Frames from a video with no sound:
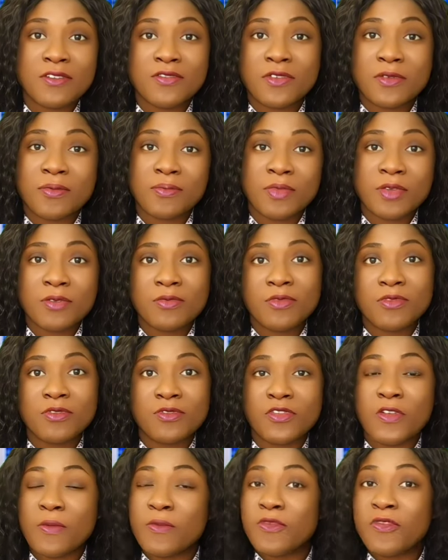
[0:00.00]
he's still
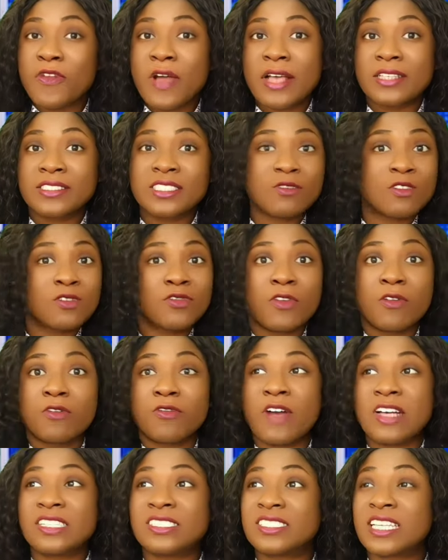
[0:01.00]
doing because he never
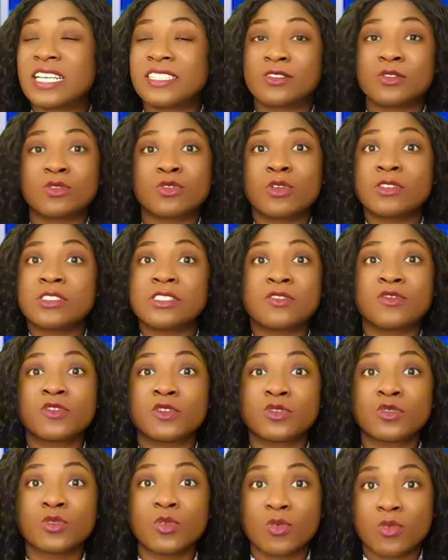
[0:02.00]
realized himself.
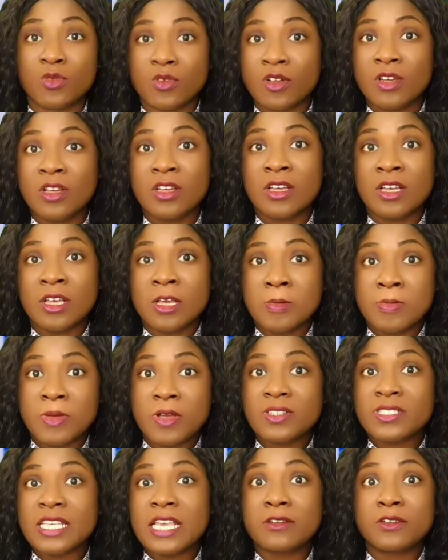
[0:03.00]
Judy
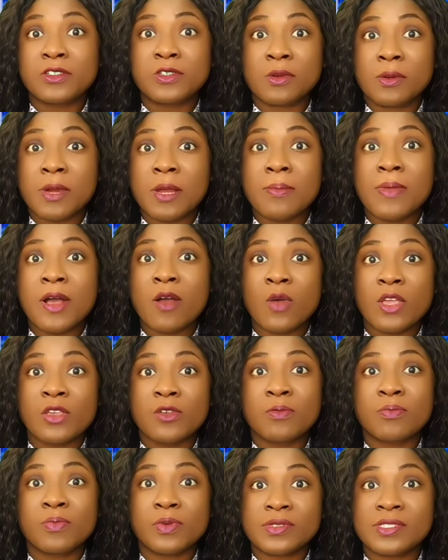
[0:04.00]
Austin still, you see that
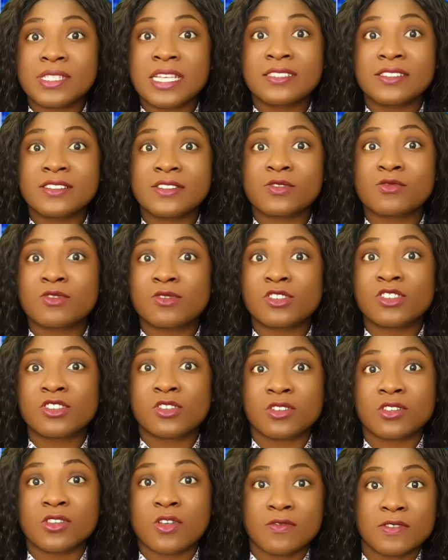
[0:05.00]
bottle where Judy
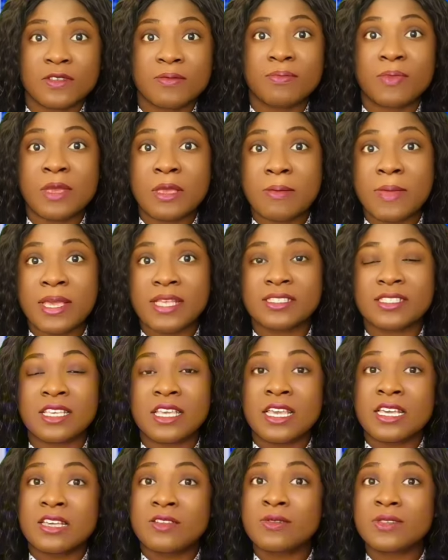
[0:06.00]
Austin put him inside,
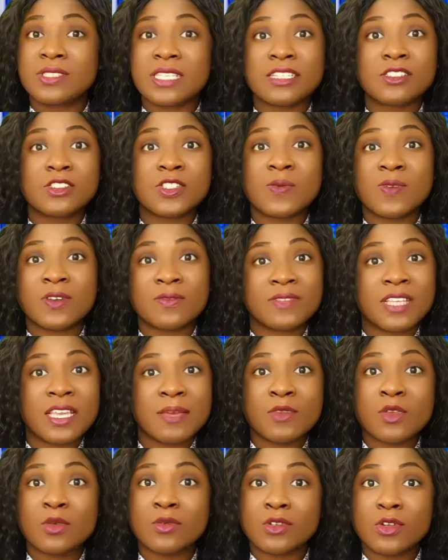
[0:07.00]
he's still dead.
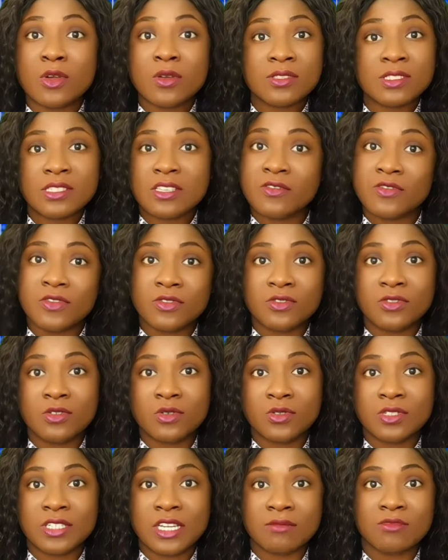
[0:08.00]
And
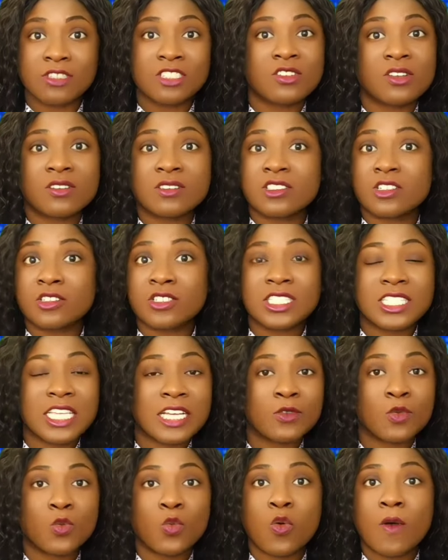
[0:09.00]
Queen May is what?
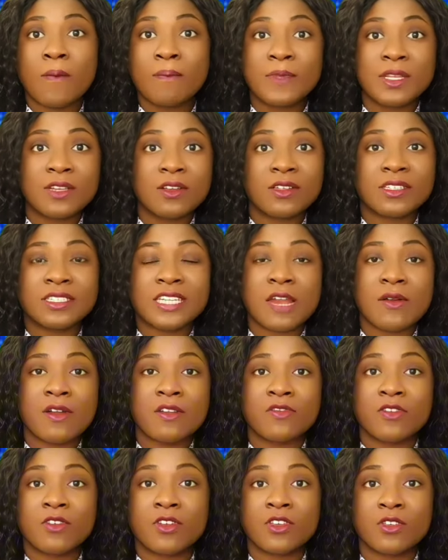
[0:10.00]
Cashing out.
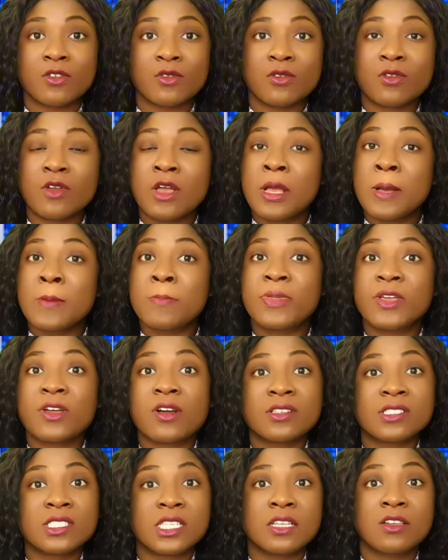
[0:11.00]
Why they are on
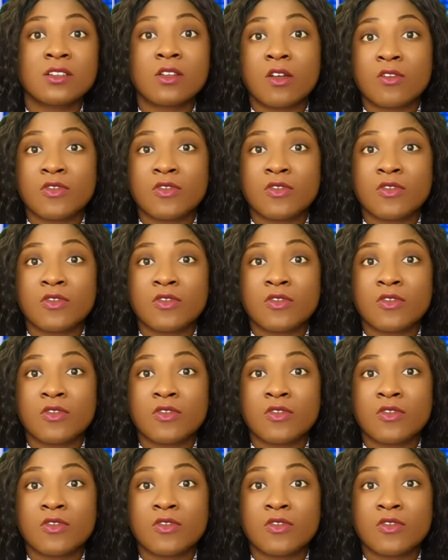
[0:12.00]
where? They're on